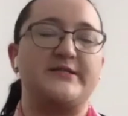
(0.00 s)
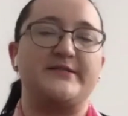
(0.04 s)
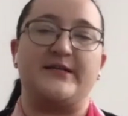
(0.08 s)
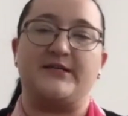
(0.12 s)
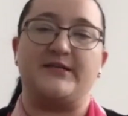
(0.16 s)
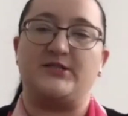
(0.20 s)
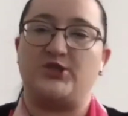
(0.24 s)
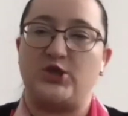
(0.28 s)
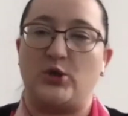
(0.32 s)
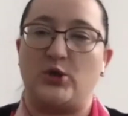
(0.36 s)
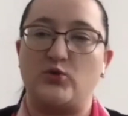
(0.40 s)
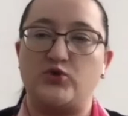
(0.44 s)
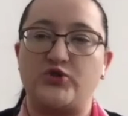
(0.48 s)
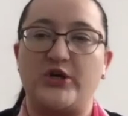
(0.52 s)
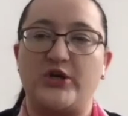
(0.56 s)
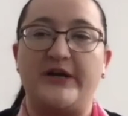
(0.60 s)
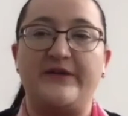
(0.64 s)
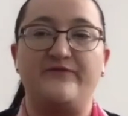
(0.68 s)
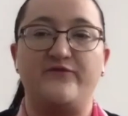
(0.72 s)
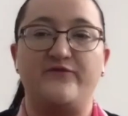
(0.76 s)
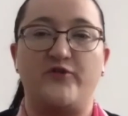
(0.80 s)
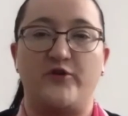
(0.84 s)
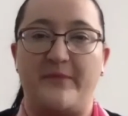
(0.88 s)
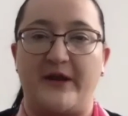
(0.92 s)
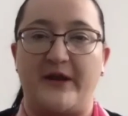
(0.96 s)
say social
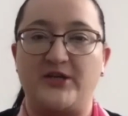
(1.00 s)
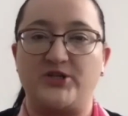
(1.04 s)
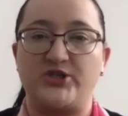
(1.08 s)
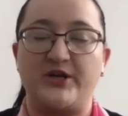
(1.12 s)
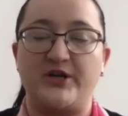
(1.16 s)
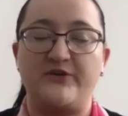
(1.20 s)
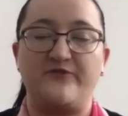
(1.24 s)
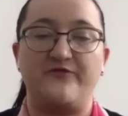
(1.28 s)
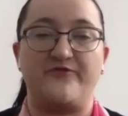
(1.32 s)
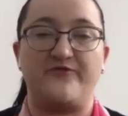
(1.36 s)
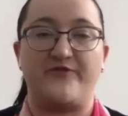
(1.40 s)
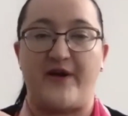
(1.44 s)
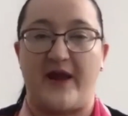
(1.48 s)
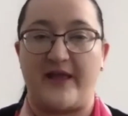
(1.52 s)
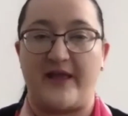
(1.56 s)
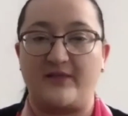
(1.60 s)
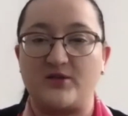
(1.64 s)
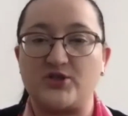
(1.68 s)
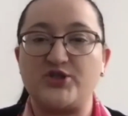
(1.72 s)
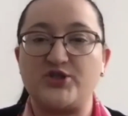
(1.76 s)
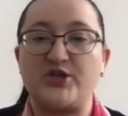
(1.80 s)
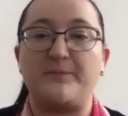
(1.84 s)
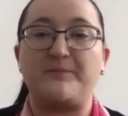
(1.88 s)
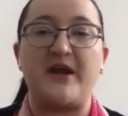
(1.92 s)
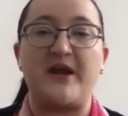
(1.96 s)
information,
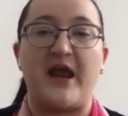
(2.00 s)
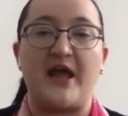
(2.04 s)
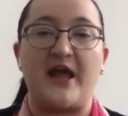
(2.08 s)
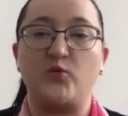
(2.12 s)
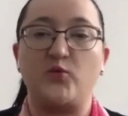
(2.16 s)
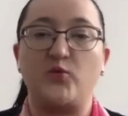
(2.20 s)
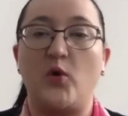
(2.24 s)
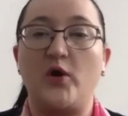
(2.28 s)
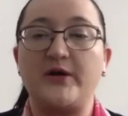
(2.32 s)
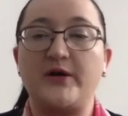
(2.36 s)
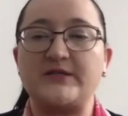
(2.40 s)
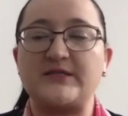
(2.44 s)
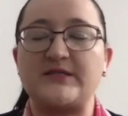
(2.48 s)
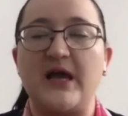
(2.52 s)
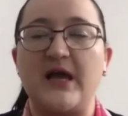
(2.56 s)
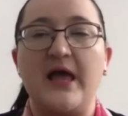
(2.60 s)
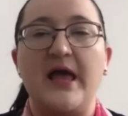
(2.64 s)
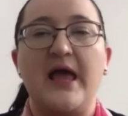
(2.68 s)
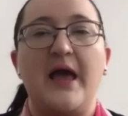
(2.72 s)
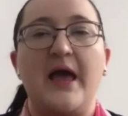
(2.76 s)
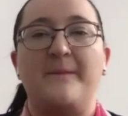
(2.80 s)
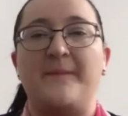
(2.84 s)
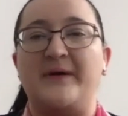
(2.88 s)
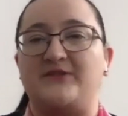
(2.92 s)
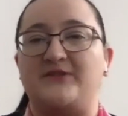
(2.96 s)
friendship networks,
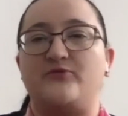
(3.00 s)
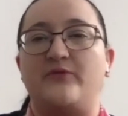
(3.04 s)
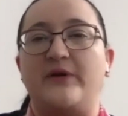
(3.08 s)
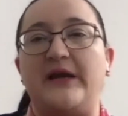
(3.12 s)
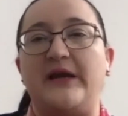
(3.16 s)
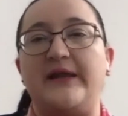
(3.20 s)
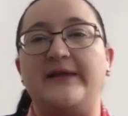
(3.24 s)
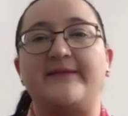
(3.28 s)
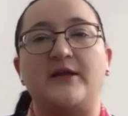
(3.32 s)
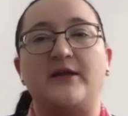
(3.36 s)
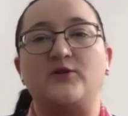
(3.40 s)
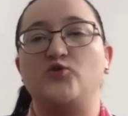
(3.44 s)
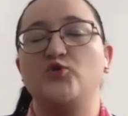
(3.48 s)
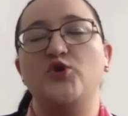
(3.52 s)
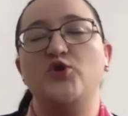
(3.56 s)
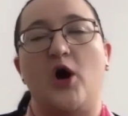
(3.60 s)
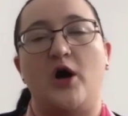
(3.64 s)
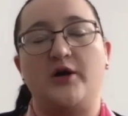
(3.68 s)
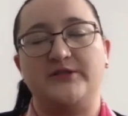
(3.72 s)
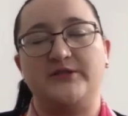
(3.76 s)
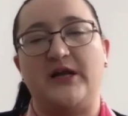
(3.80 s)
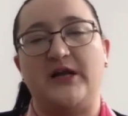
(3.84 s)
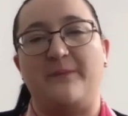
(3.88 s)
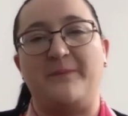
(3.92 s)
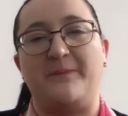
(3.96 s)
but really they do not
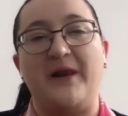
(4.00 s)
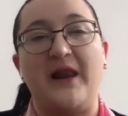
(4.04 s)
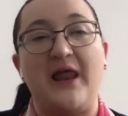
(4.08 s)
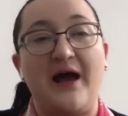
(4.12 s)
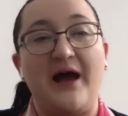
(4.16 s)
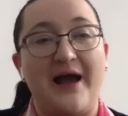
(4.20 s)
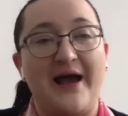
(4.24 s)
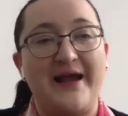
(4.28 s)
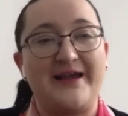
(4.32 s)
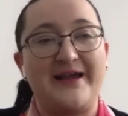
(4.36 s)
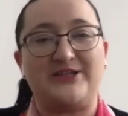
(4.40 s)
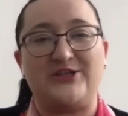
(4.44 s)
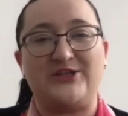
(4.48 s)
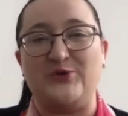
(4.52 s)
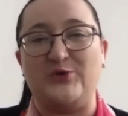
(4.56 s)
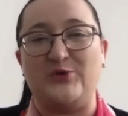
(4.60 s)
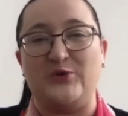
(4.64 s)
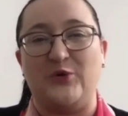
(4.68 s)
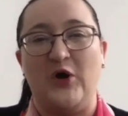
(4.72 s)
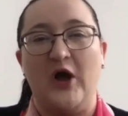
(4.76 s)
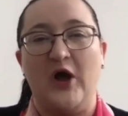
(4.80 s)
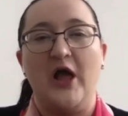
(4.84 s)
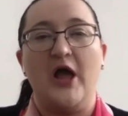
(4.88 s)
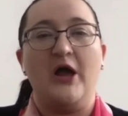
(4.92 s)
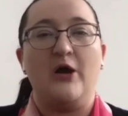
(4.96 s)
apply to
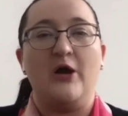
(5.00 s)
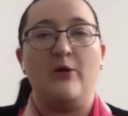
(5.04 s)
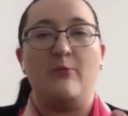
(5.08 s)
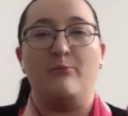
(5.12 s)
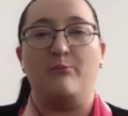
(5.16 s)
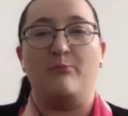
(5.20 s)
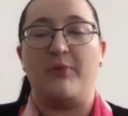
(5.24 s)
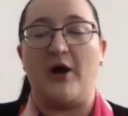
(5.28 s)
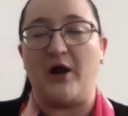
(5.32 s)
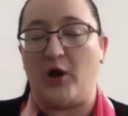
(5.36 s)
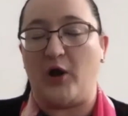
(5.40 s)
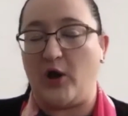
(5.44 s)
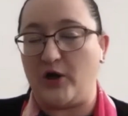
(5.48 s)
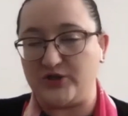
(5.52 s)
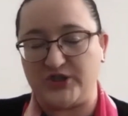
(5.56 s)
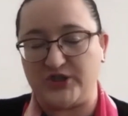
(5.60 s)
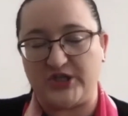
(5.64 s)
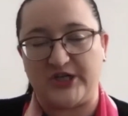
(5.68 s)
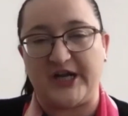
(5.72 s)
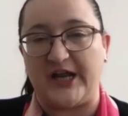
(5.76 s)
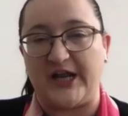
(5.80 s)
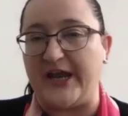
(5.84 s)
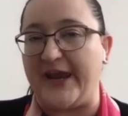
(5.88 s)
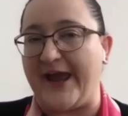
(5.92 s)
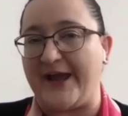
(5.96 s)

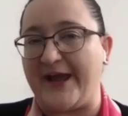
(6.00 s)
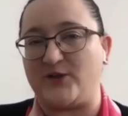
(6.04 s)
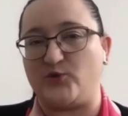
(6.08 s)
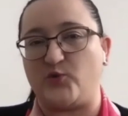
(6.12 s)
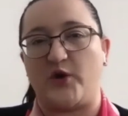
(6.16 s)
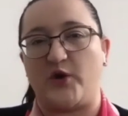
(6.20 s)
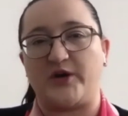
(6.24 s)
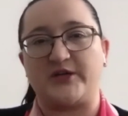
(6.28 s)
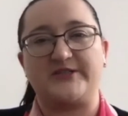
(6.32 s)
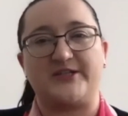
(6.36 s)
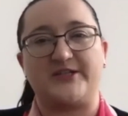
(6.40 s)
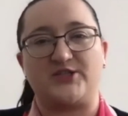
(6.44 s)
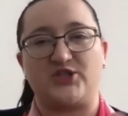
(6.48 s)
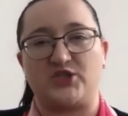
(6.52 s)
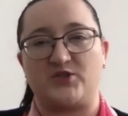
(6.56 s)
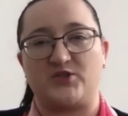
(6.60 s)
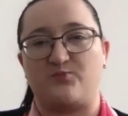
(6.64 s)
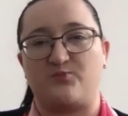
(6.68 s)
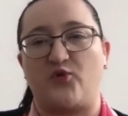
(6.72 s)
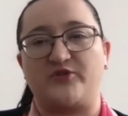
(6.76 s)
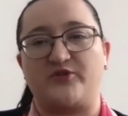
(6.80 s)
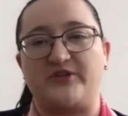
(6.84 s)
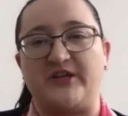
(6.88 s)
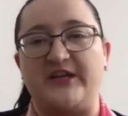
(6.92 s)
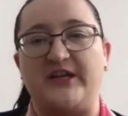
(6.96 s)
biological networks such as
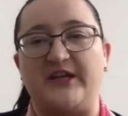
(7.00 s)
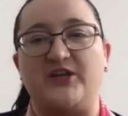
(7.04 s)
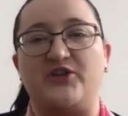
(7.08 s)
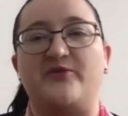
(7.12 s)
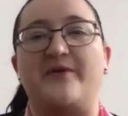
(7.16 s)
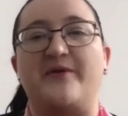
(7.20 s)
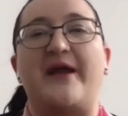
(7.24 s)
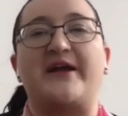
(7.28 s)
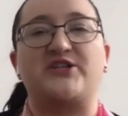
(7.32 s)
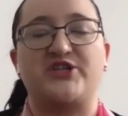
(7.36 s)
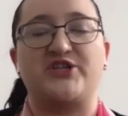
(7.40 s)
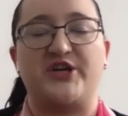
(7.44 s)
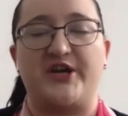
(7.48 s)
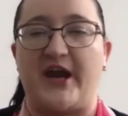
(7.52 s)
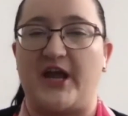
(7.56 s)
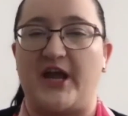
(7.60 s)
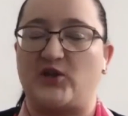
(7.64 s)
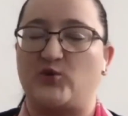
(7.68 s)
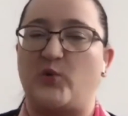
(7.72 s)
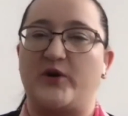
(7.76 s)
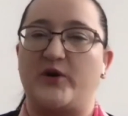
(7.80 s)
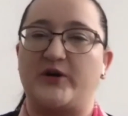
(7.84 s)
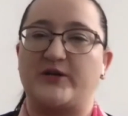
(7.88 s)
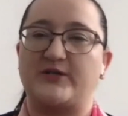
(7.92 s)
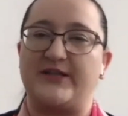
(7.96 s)
protein interaction
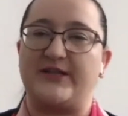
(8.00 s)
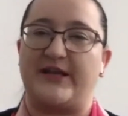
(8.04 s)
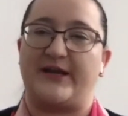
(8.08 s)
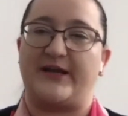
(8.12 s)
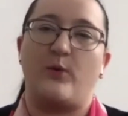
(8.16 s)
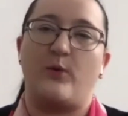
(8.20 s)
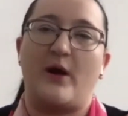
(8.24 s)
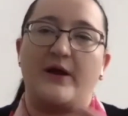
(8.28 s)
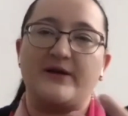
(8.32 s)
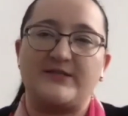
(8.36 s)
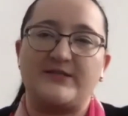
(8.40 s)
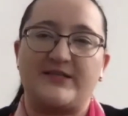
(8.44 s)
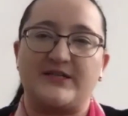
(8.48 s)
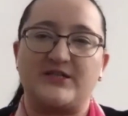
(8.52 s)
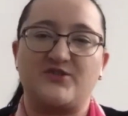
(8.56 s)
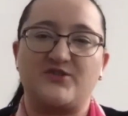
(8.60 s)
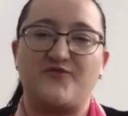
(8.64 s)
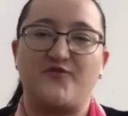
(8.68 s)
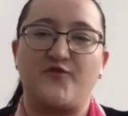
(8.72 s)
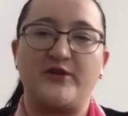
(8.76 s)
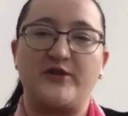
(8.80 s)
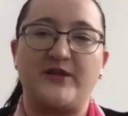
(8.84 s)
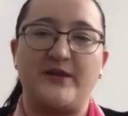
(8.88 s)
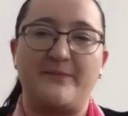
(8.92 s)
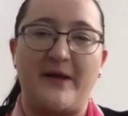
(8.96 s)
networks. Like one such
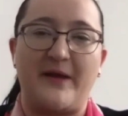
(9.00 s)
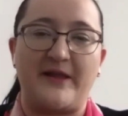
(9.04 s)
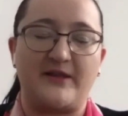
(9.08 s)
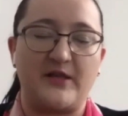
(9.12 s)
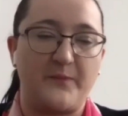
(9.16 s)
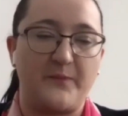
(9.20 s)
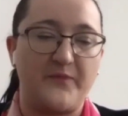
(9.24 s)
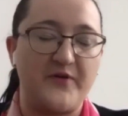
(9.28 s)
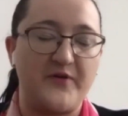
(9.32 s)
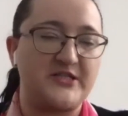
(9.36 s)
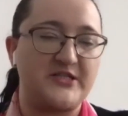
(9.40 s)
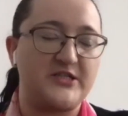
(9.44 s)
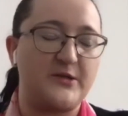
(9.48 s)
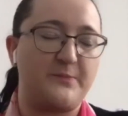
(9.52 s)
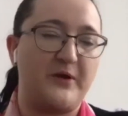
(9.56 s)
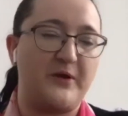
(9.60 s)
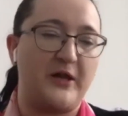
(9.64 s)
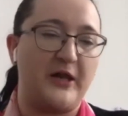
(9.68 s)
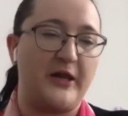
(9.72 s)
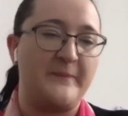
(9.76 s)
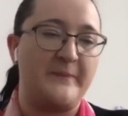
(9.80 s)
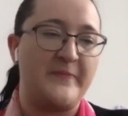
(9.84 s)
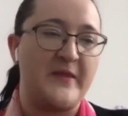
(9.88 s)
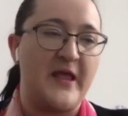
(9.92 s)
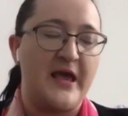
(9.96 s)
fundamental
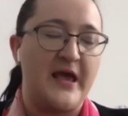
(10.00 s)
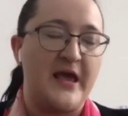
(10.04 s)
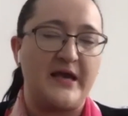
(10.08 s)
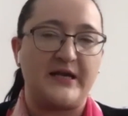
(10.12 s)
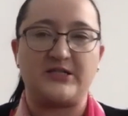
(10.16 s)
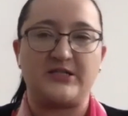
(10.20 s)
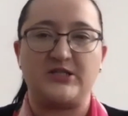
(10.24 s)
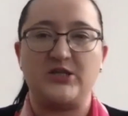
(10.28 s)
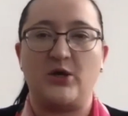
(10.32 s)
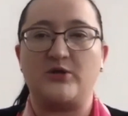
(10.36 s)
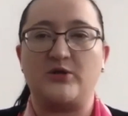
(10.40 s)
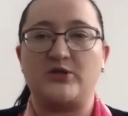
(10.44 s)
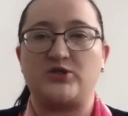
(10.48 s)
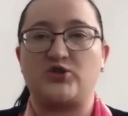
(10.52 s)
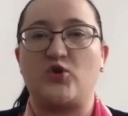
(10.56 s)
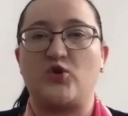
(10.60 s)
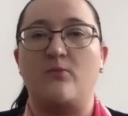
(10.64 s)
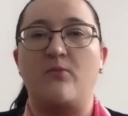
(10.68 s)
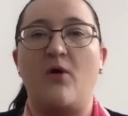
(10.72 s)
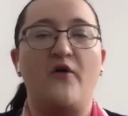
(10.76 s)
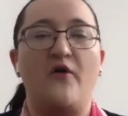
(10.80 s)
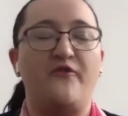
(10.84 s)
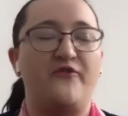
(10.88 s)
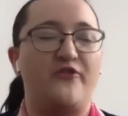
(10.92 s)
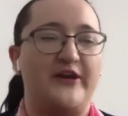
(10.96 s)
principle is known as
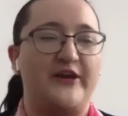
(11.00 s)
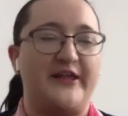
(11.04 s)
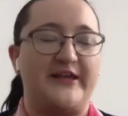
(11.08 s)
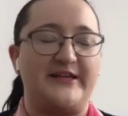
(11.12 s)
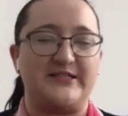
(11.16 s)
homophily.